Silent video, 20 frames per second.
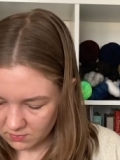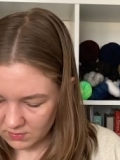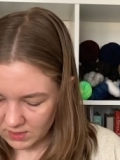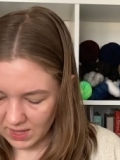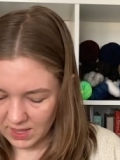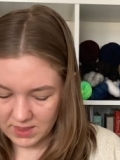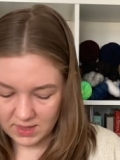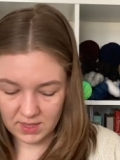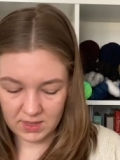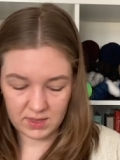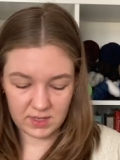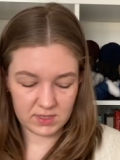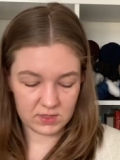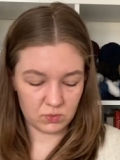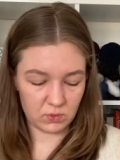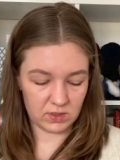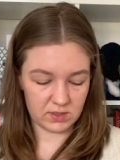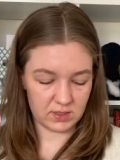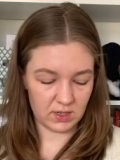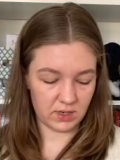And then this
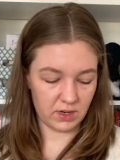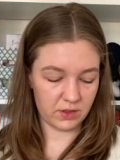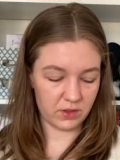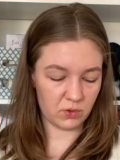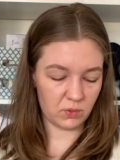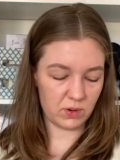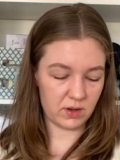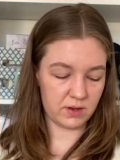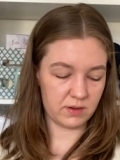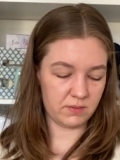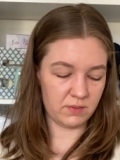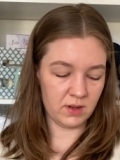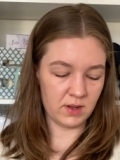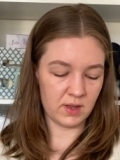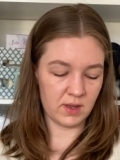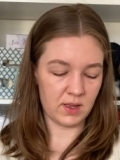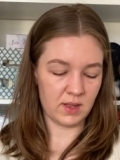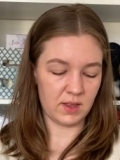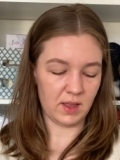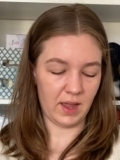was another one.
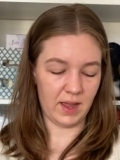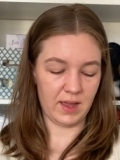I